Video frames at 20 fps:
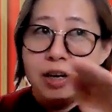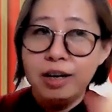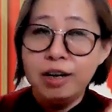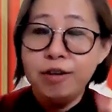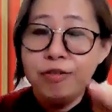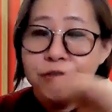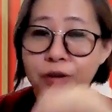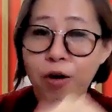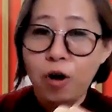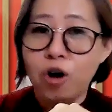
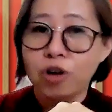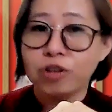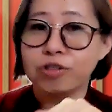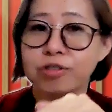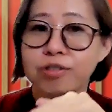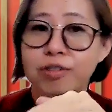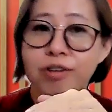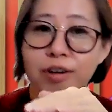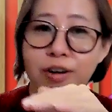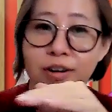Earth
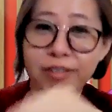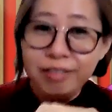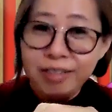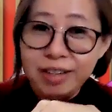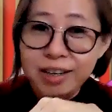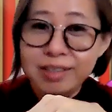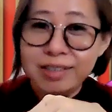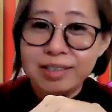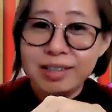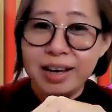horse on
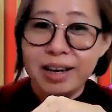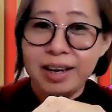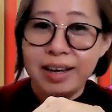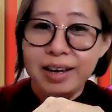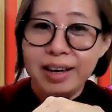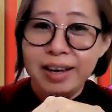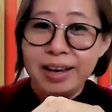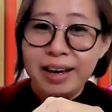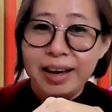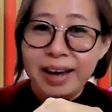this day
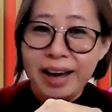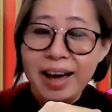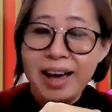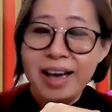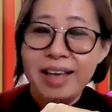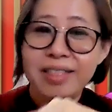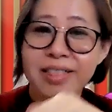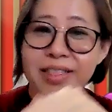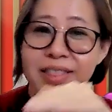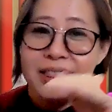
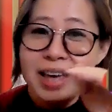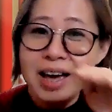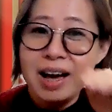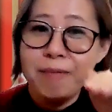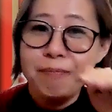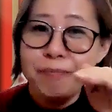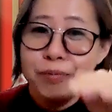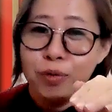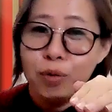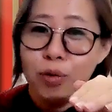and they
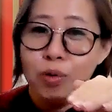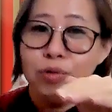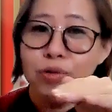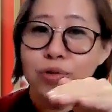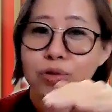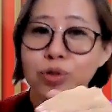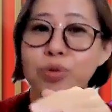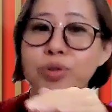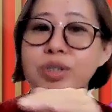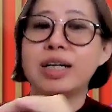are
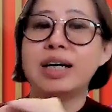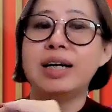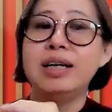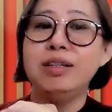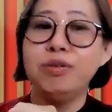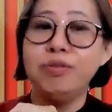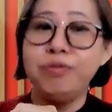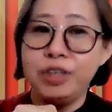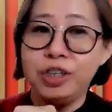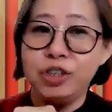prone to
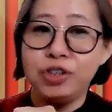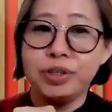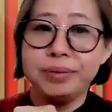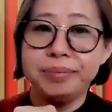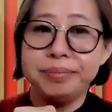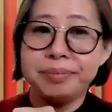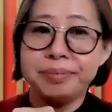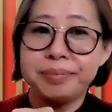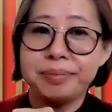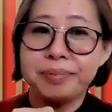tunnel
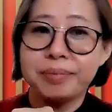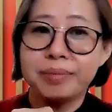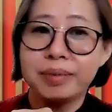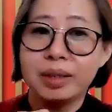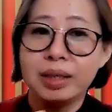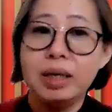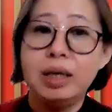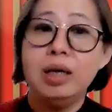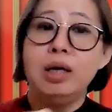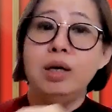vision.
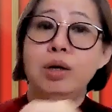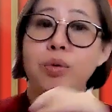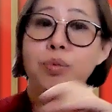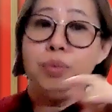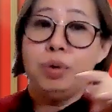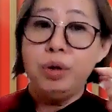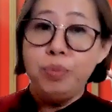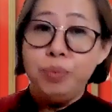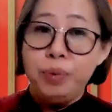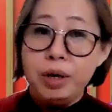
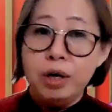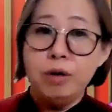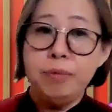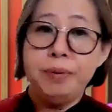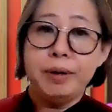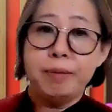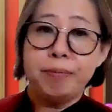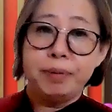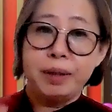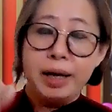We will
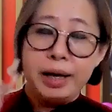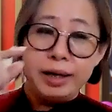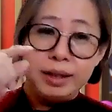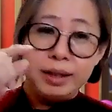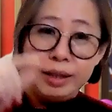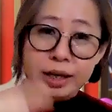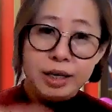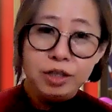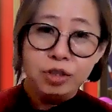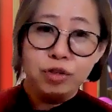be
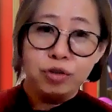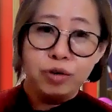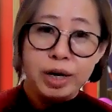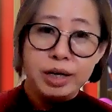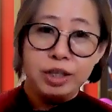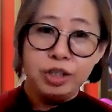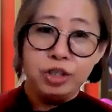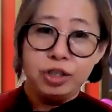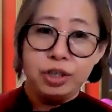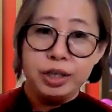applying this
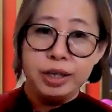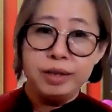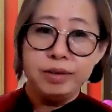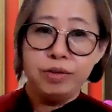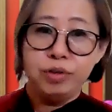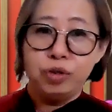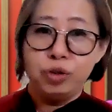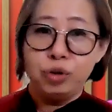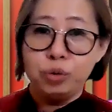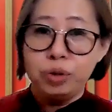
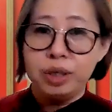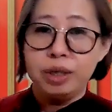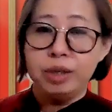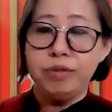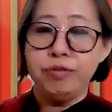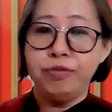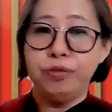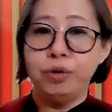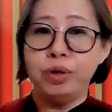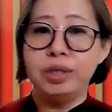strategy to
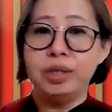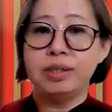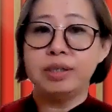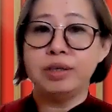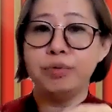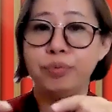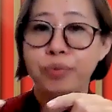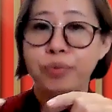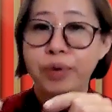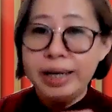influence
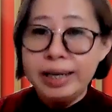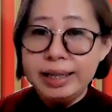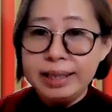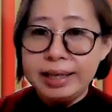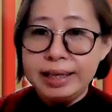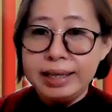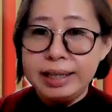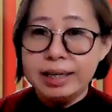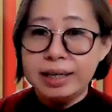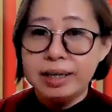the
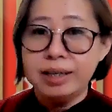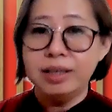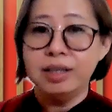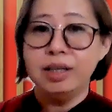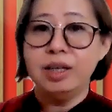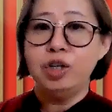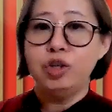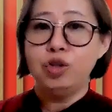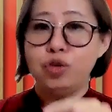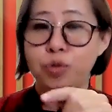ringleader
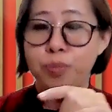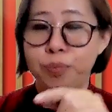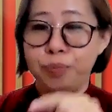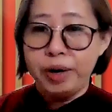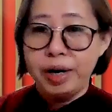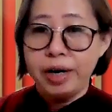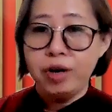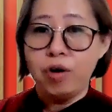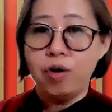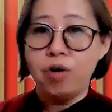to
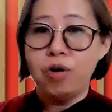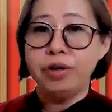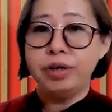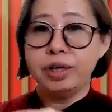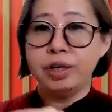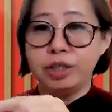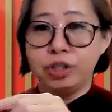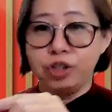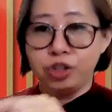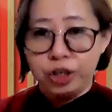bring
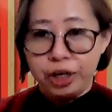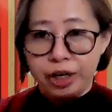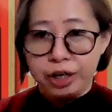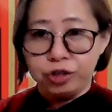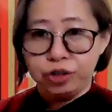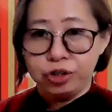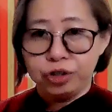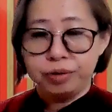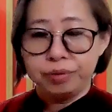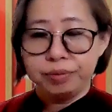on a
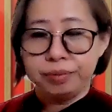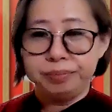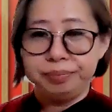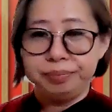change.